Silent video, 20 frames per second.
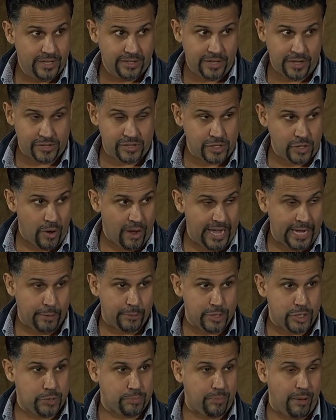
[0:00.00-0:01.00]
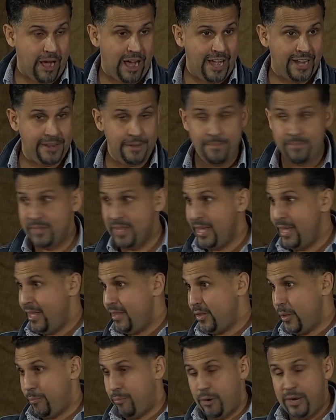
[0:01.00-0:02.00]
doesn't know how to respond.
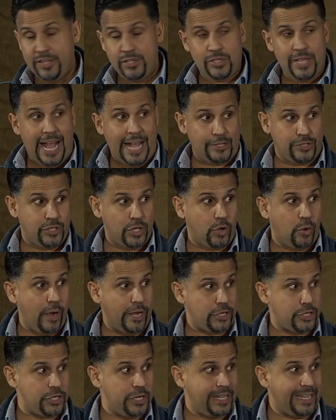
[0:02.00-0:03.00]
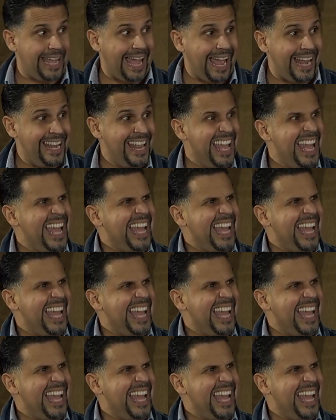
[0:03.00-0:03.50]
The priest asks the question again.